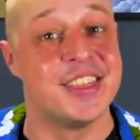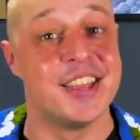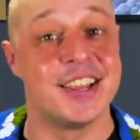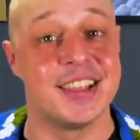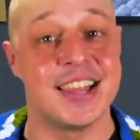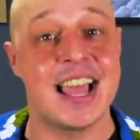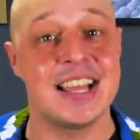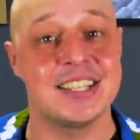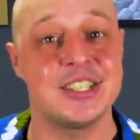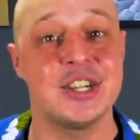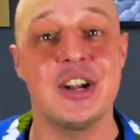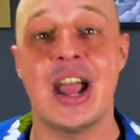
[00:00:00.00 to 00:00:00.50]
The
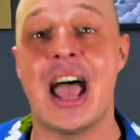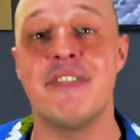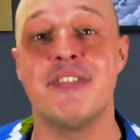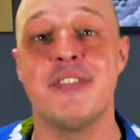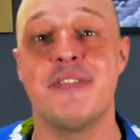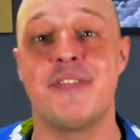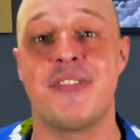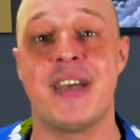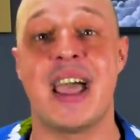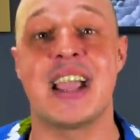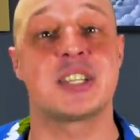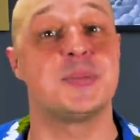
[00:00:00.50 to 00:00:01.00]
latter have in
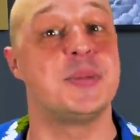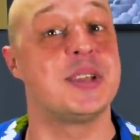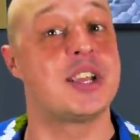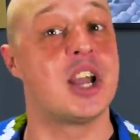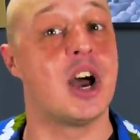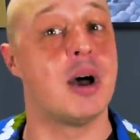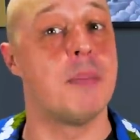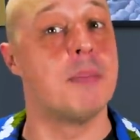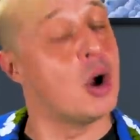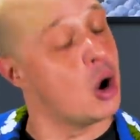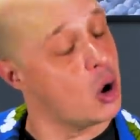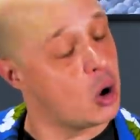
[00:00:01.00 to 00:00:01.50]
fact
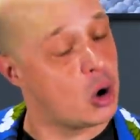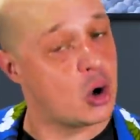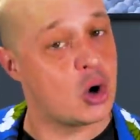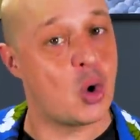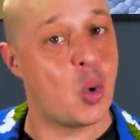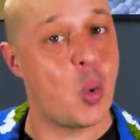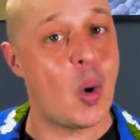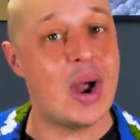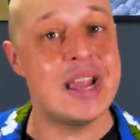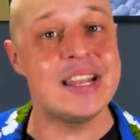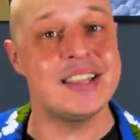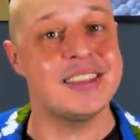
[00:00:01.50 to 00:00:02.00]
become
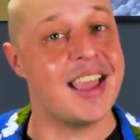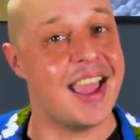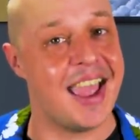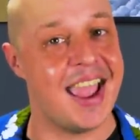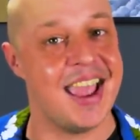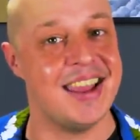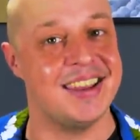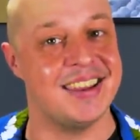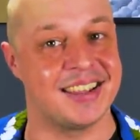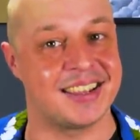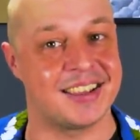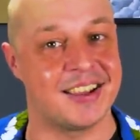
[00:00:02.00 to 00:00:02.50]
quite the
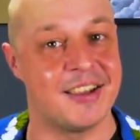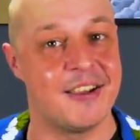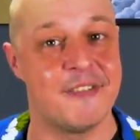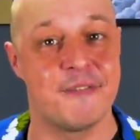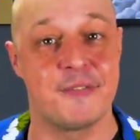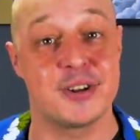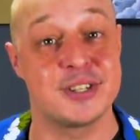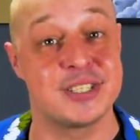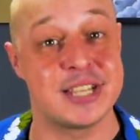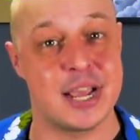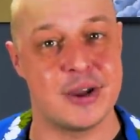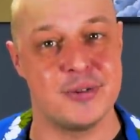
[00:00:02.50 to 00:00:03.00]
headache
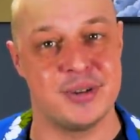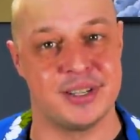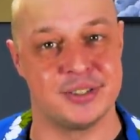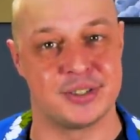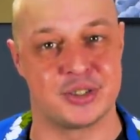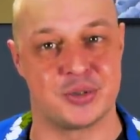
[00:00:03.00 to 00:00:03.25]
for Downing